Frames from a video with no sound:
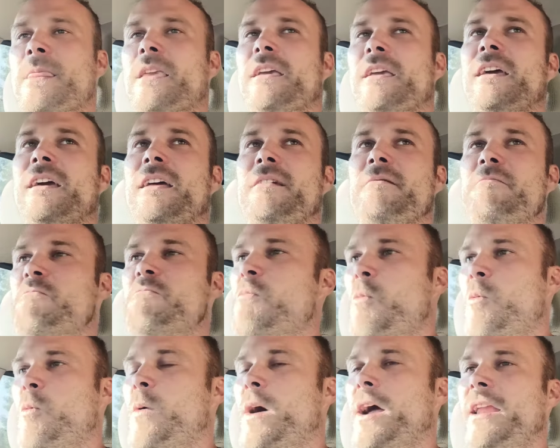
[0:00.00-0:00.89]
And
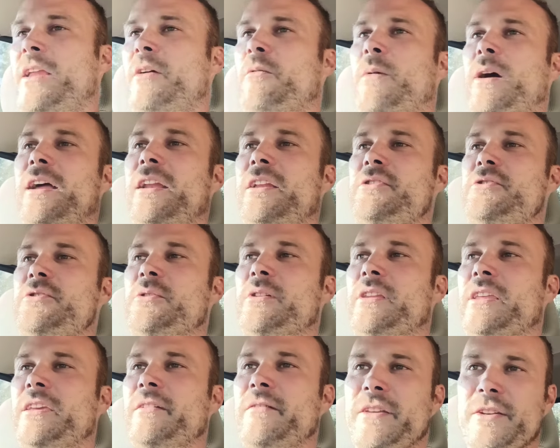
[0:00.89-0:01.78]
why did you
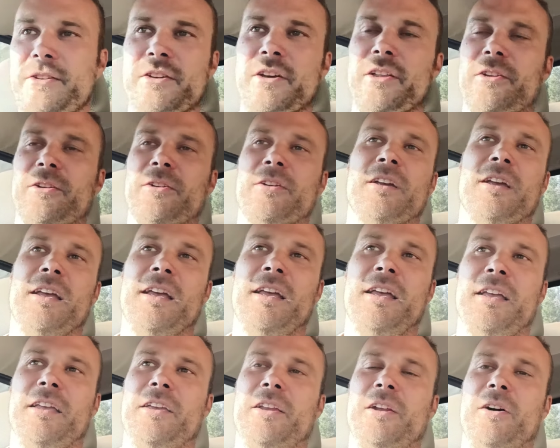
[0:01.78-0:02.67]
leave each other?
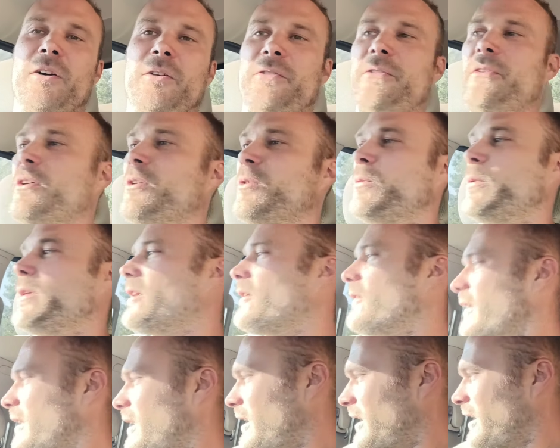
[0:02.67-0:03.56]
You know, so
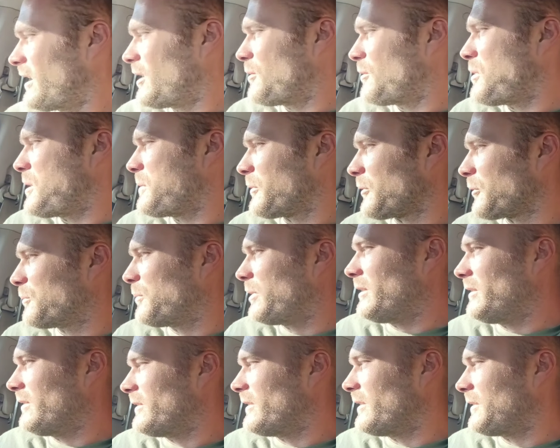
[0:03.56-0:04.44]
without getting into people's
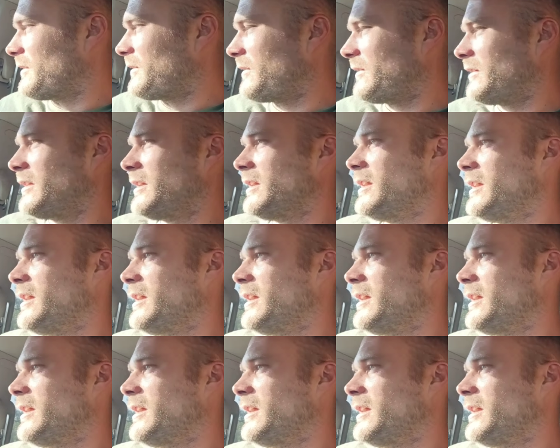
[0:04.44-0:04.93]
business,